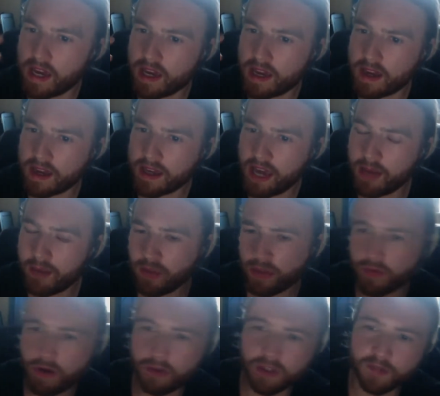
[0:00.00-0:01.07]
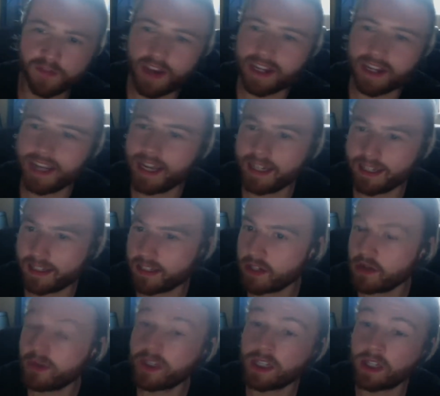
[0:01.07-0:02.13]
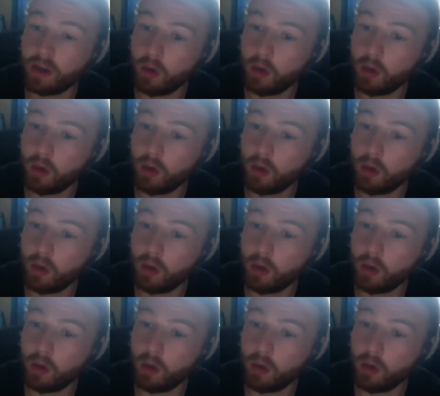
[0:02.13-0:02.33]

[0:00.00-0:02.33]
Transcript: Game of Thrones fan edits using the Lord of